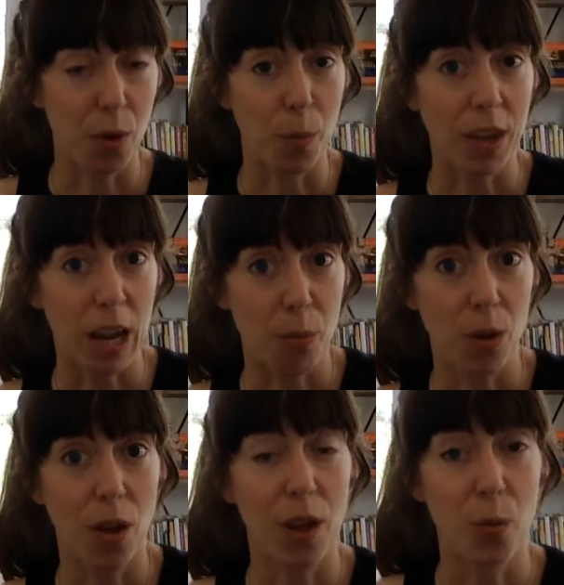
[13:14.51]
from
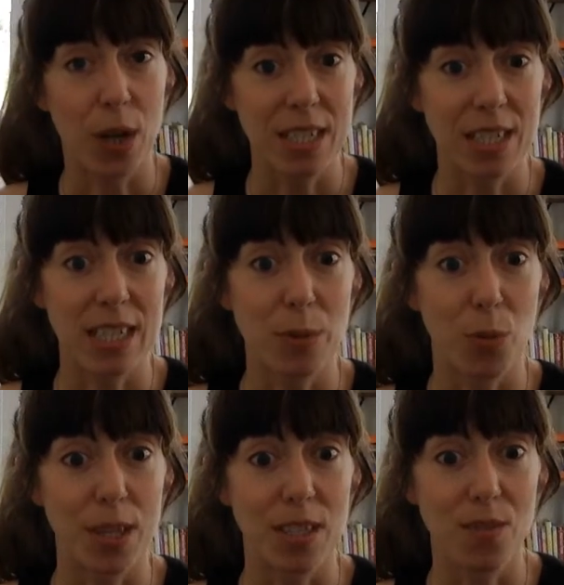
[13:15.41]
Gabriel and Wesley's
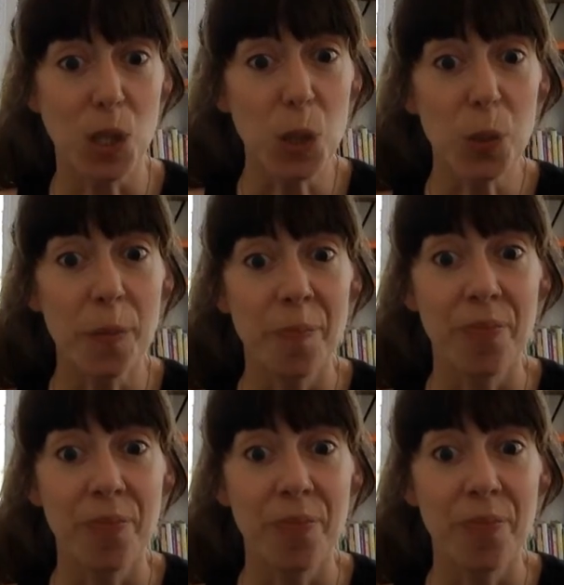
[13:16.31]
points of view.